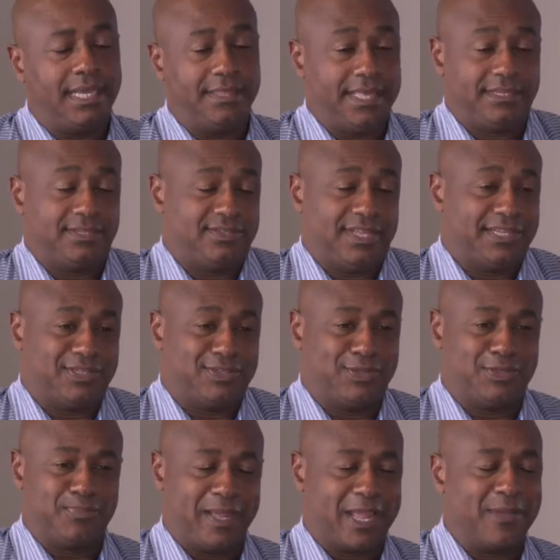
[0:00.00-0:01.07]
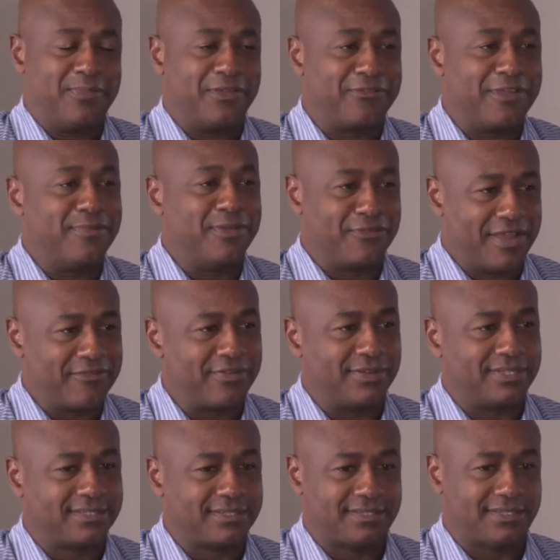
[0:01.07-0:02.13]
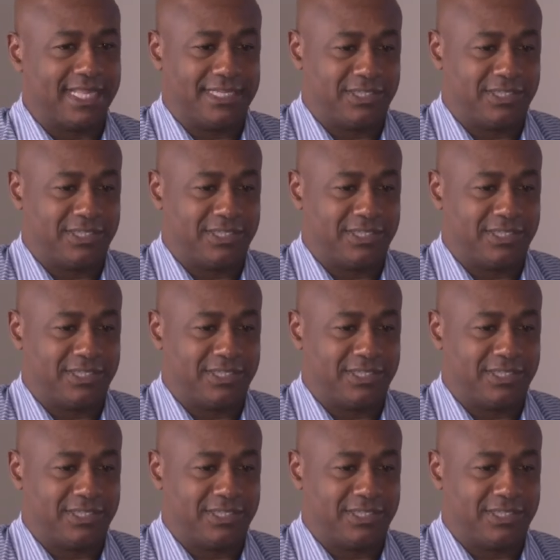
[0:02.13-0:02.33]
Yeah, that's just become the frame of reference.